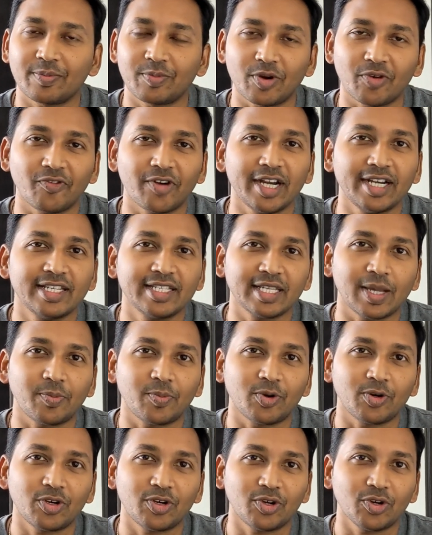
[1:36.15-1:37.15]
provides
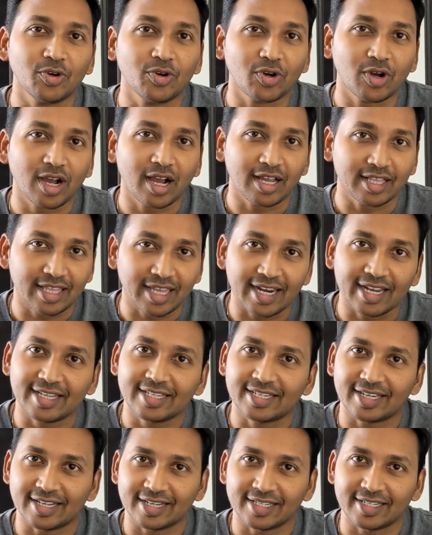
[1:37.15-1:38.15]
support to other eye
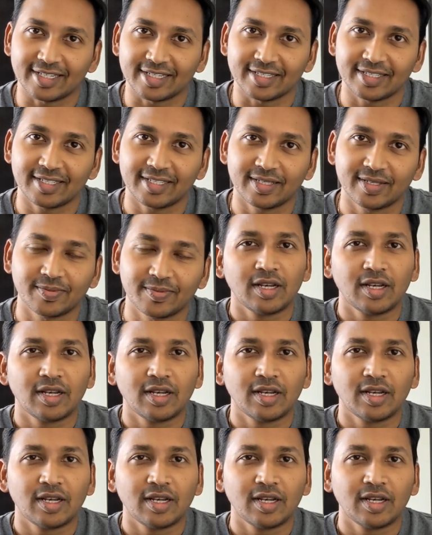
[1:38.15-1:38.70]
structures.